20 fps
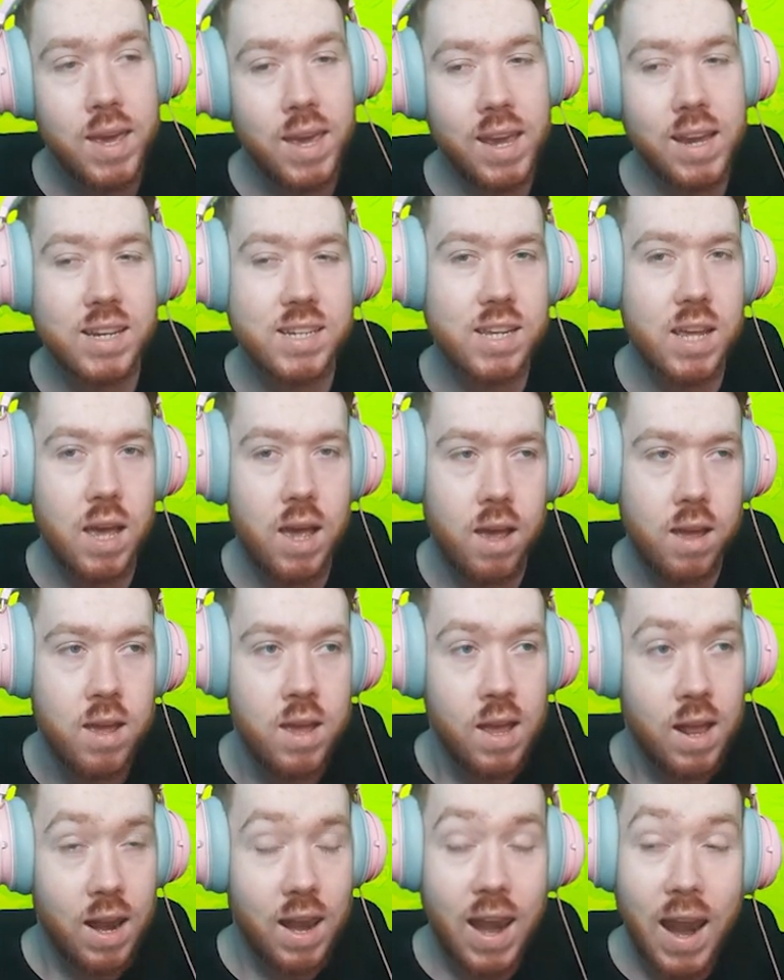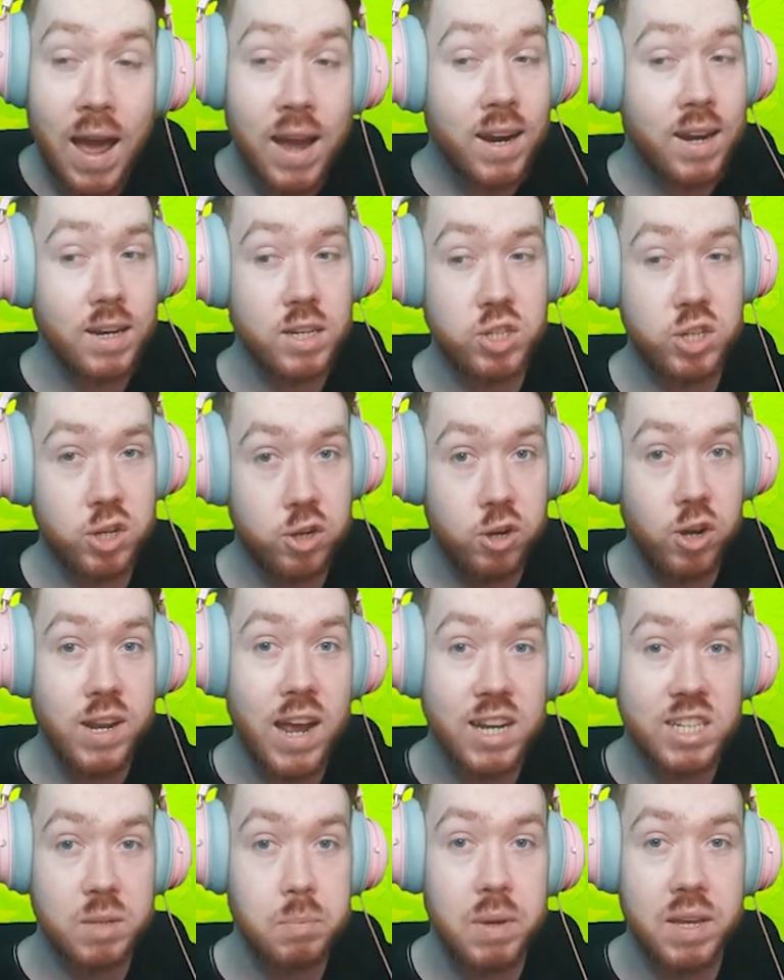it's likely she could
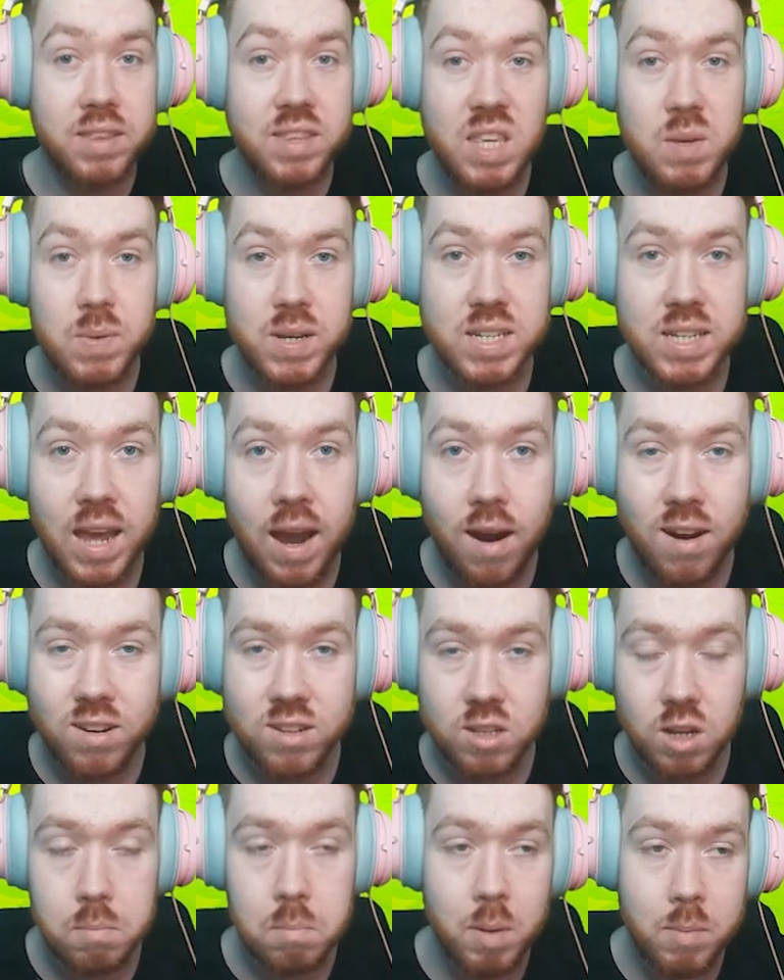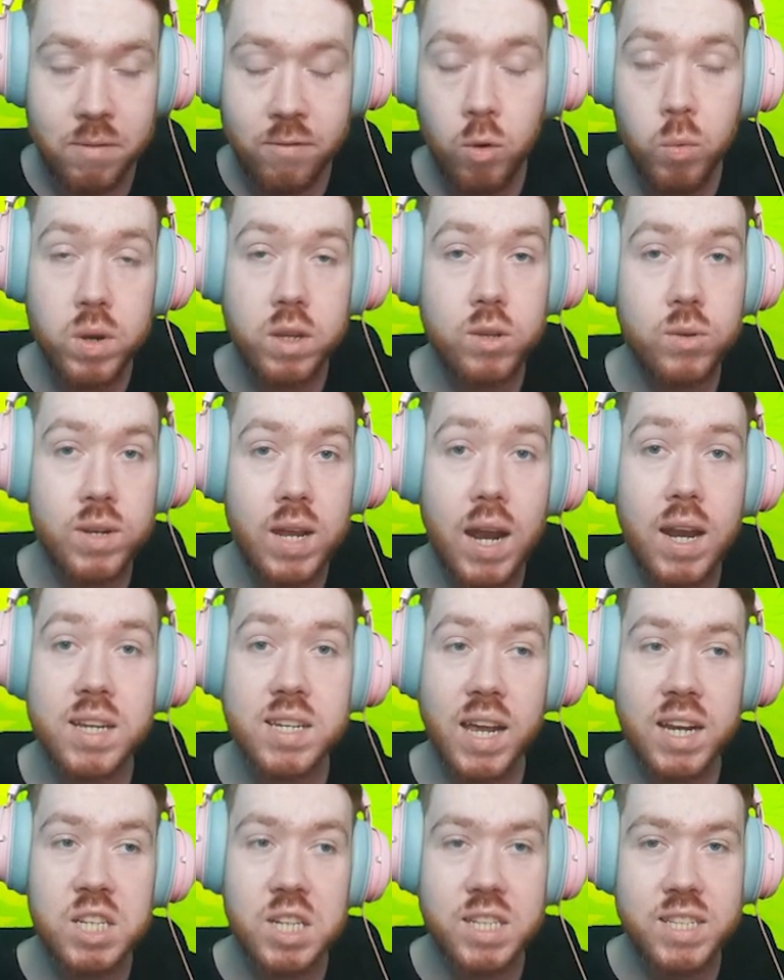actually be a DPS character. But before we do that, let's
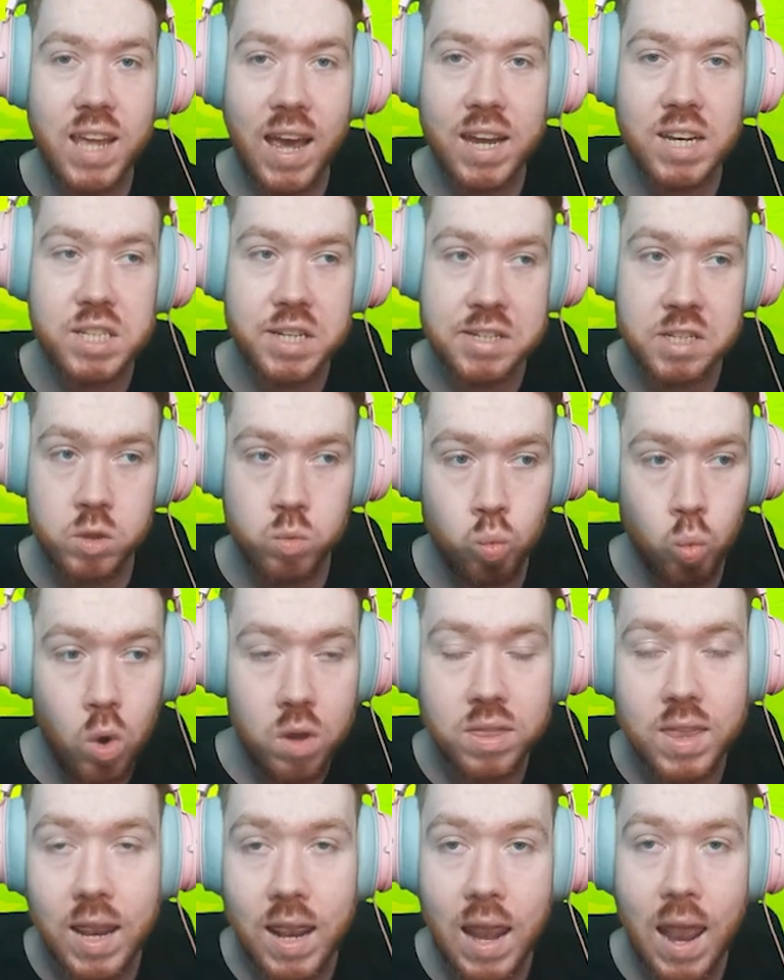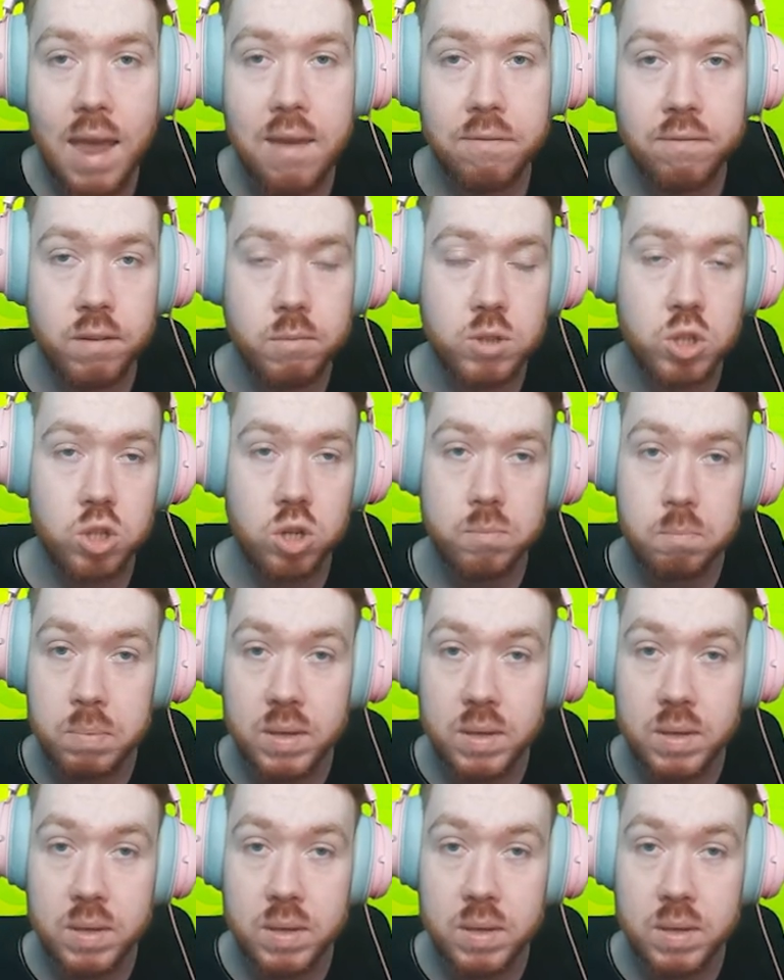actually digest what the light theme should